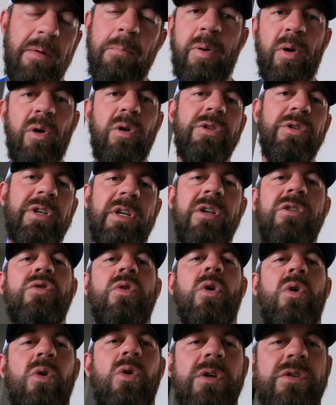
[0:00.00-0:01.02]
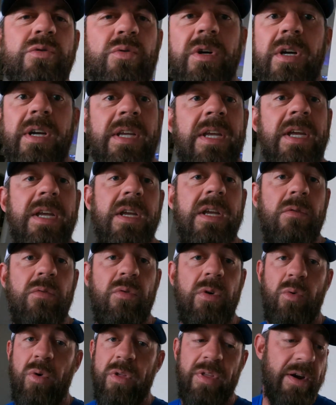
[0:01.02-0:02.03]
impulse control is really key
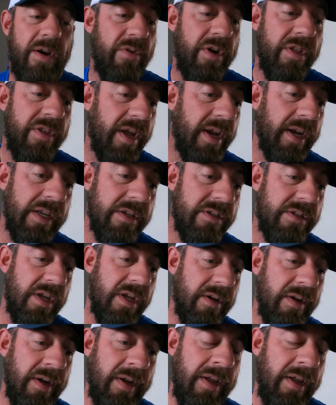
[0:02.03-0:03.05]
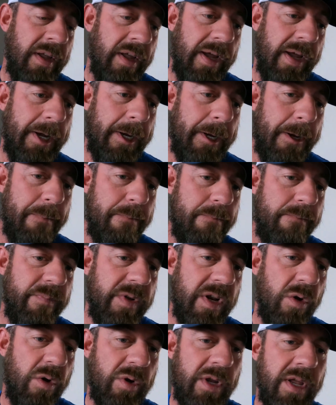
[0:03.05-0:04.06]
with everything, is that,
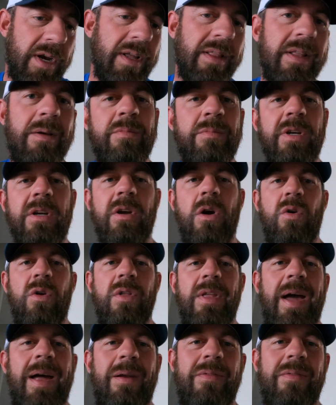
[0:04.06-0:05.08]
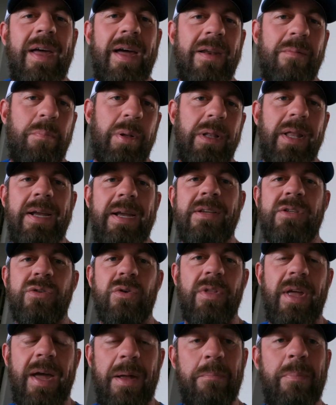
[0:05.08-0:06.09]
you know, getting them to go to that place
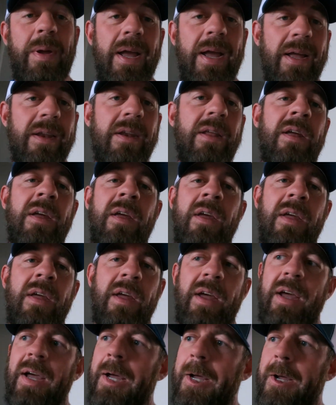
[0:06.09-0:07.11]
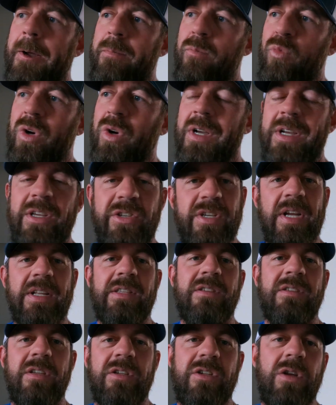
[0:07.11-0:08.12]
or that bed really
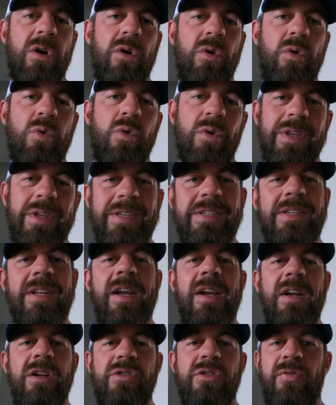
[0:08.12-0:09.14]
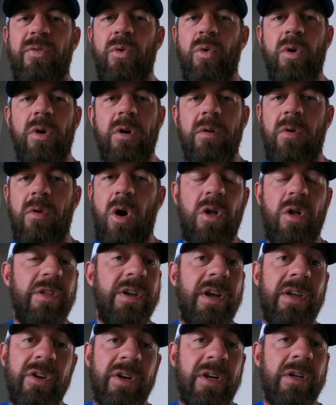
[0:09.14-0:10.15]
sets the tone or the stage for all
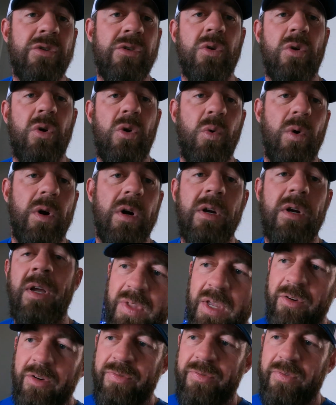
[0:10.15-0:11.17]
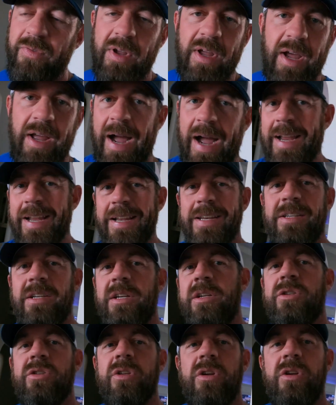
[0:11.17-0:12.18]
the other control work. If I can
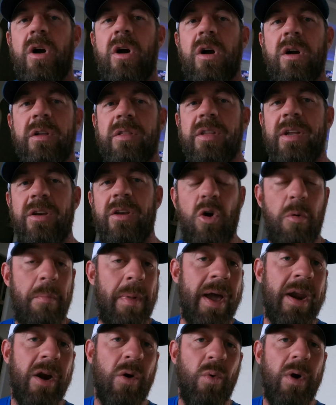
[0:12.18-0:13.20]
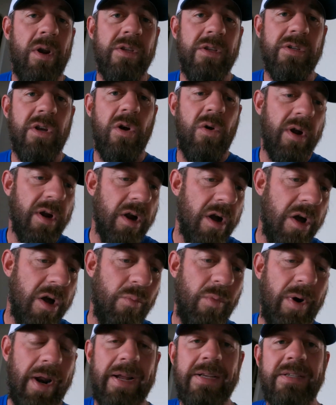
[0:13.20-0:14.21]
teach the dog that no matter what is going on
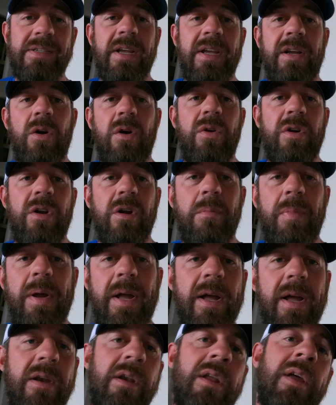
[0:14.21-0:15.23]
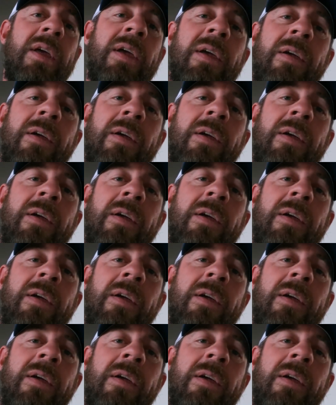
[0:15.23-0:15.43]
when I say go to your bed,